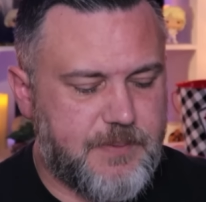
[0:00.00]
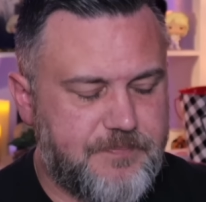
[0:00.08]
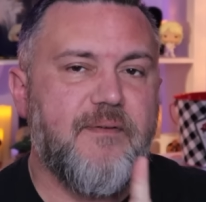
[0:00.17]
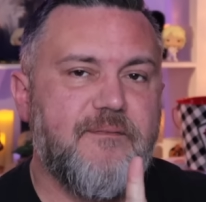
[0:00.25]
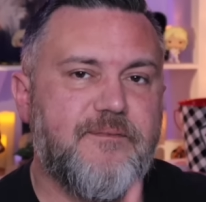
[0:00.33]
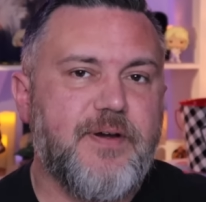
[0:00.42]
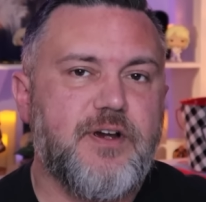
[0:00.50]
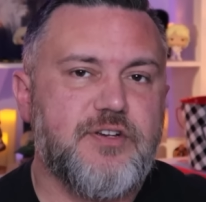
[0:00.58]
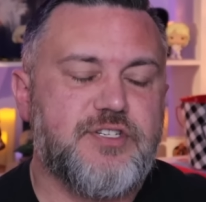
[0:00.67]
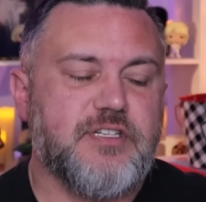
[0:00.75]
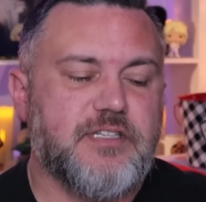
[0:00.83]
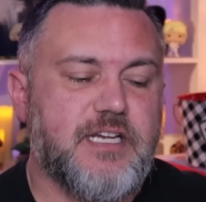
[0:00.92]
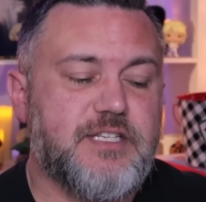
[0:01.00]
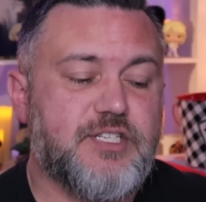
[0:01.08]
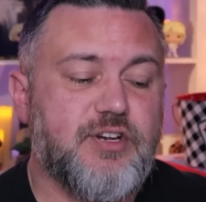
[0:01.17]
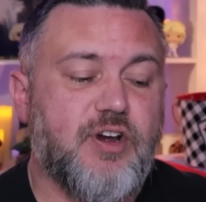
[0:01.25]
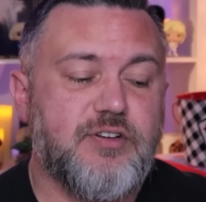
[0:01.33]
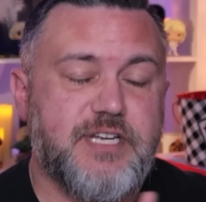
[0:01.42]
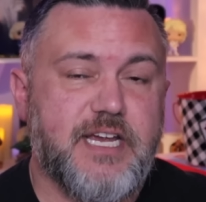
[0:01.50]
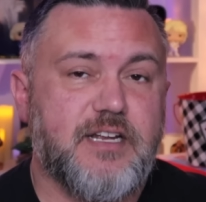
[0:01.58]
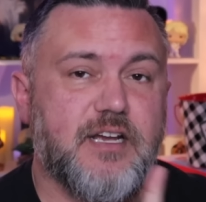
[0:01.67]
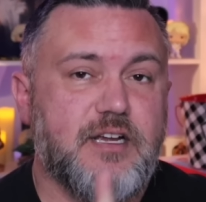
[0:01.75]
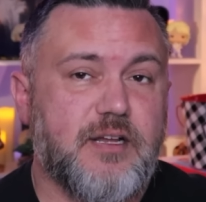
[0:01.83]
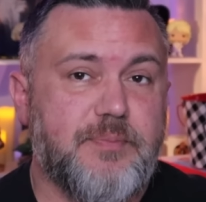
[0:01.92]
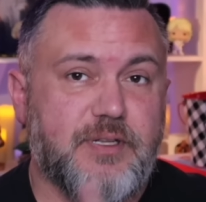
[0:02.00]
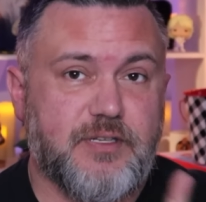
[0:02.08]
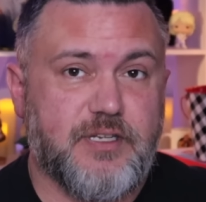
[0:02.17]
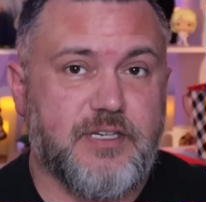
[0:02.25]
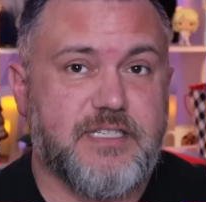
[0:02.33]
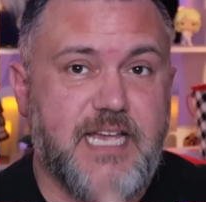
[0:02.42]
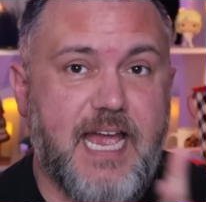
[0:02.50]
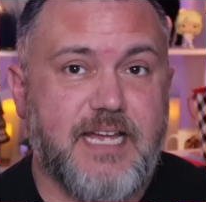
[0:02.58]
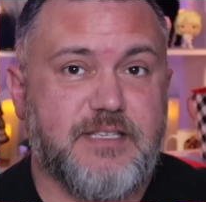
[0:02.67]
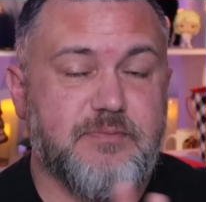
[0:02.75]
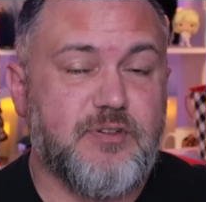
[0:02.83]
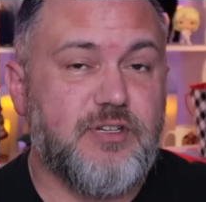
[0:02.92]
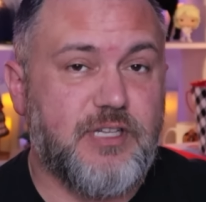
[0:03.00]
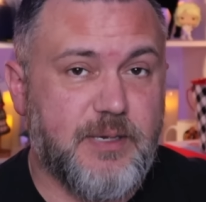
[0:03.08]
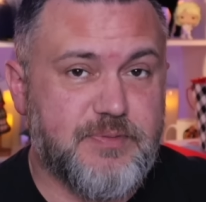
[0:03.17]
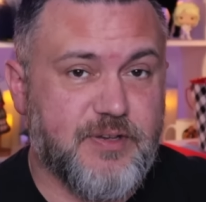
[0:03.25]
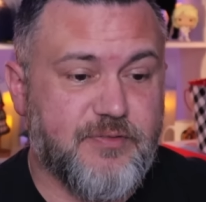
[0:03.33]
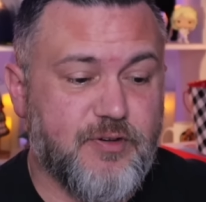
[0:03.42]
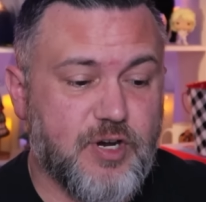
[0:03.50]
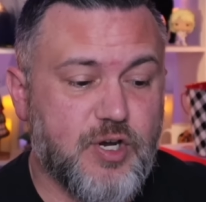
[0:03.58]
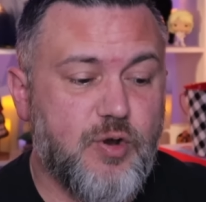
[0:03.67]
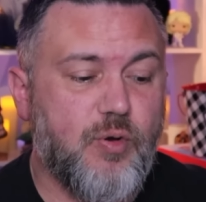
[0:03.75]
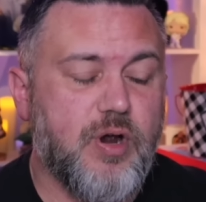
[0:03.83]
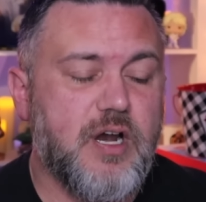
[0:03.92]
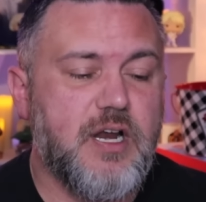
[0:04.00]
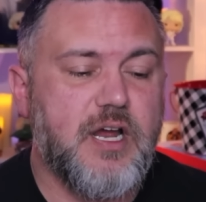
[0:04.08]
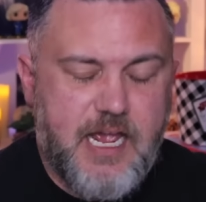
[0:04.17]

but first, let's start taking a couple of looks at some clips of her in court.